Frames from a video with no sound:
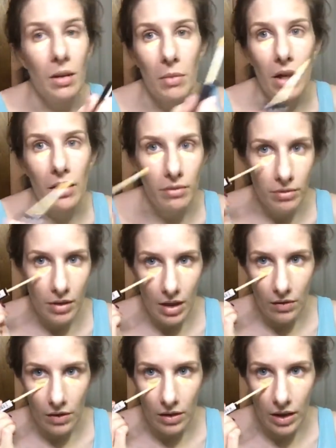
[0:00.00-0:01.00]
and
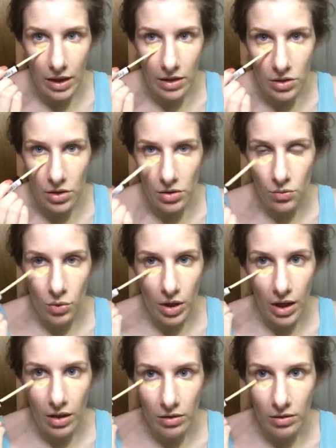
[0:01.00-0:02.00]
I have a light that just
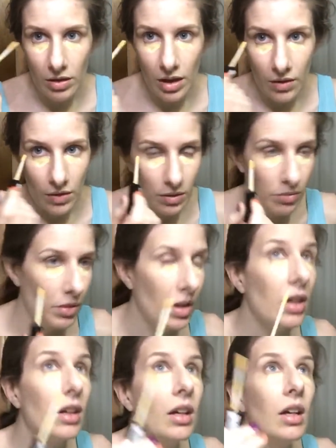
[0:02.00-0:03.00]
went out. I have a
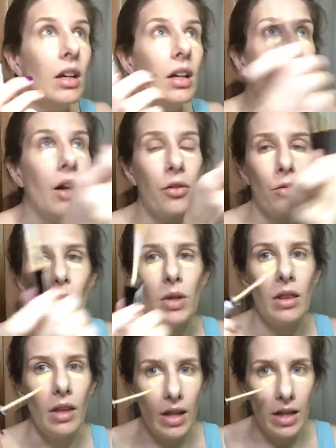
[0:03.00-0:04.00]

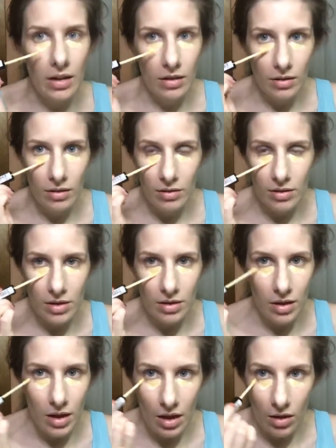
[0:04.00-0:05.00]
3 light
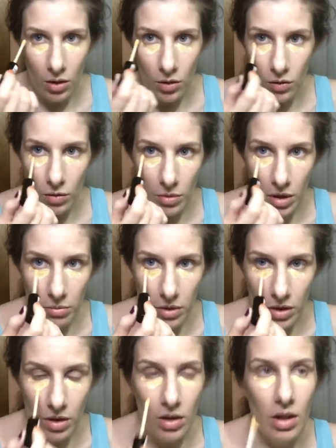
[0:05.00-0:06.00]
thing over my
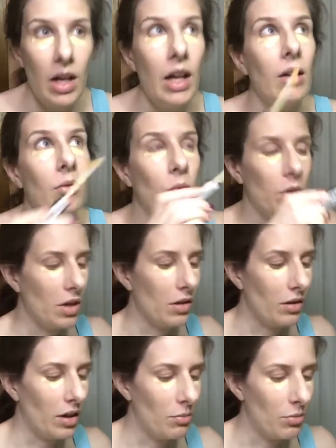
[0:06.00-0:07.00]
mirror, and one
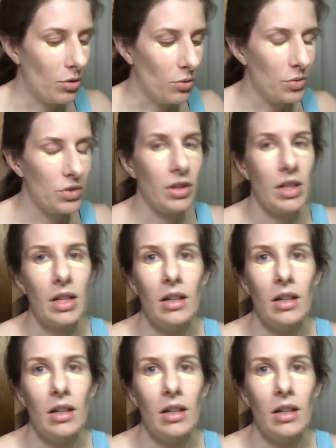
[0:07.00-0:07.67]
of the light bulbs,